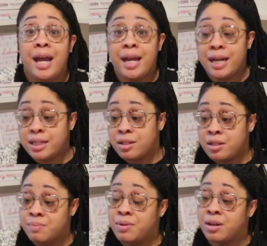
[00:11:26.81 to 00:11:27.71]
And
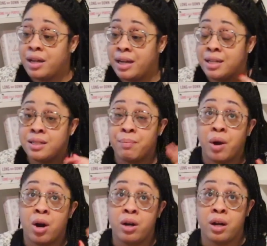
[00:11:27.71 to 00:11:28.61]
this book is
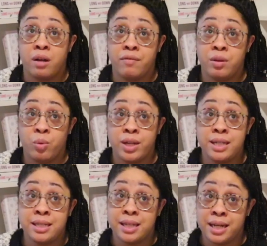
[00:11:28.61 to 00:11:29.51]
part of the
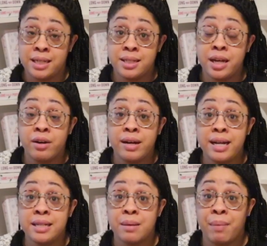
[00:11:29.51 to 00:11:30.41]
Windy City
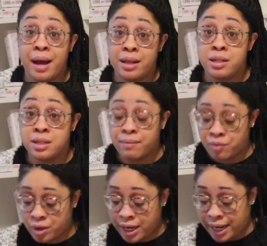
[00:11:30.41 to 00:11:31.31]
series by Liz
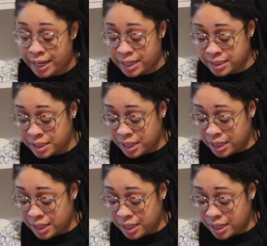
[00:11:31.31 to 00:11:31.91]
Tomforty, and